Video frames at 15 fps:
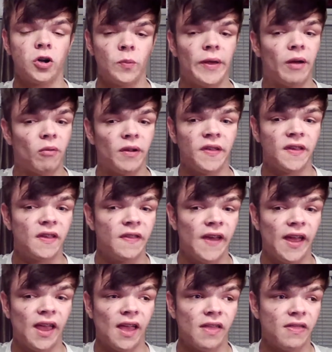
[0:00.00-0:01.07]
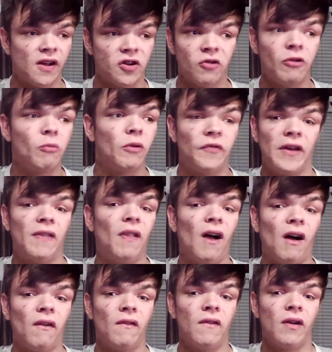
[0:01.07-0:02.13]
doing a risky thing. They're doing what they
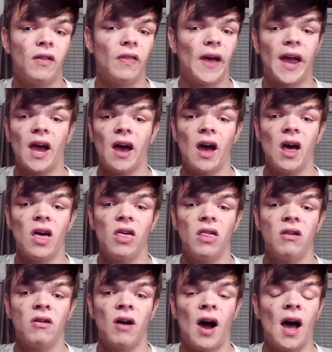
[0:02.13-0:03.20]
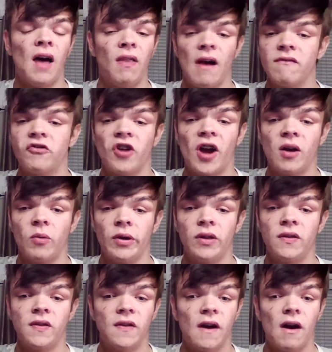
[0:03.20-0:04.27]
love. Like I love drag
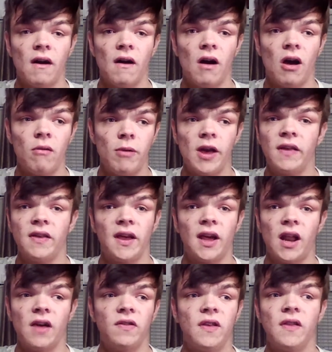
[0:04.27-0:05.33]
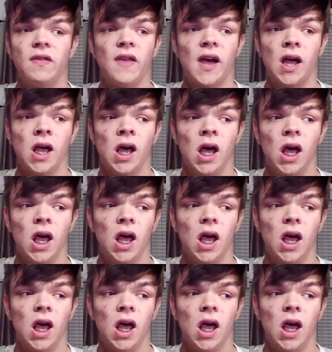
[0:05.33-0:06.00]
queens; they're amazing, and I think that